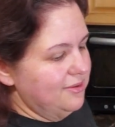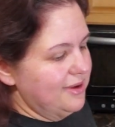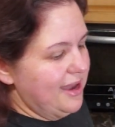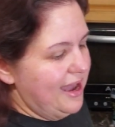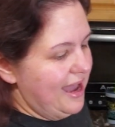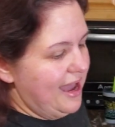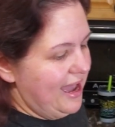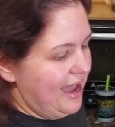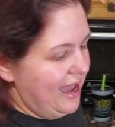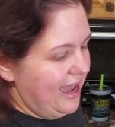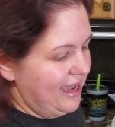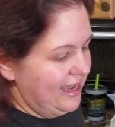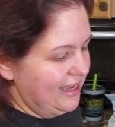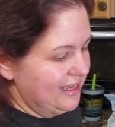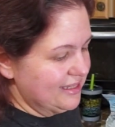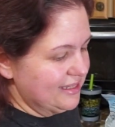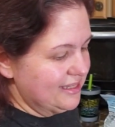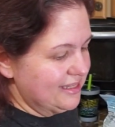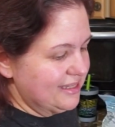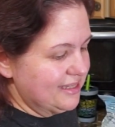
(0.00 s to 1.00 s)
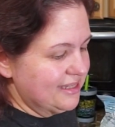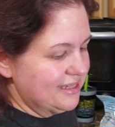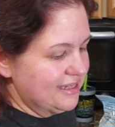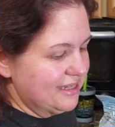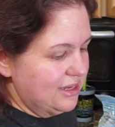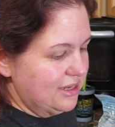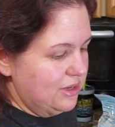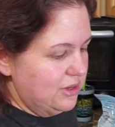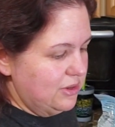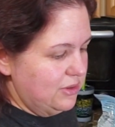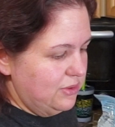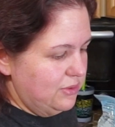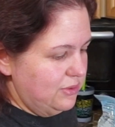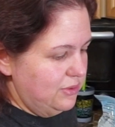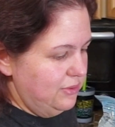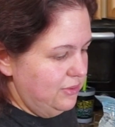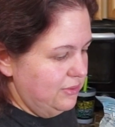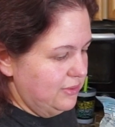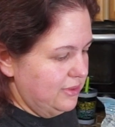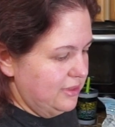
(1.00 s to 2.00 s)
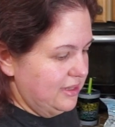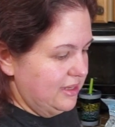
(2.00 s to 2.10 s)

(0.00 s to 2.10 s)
guys. Ooh.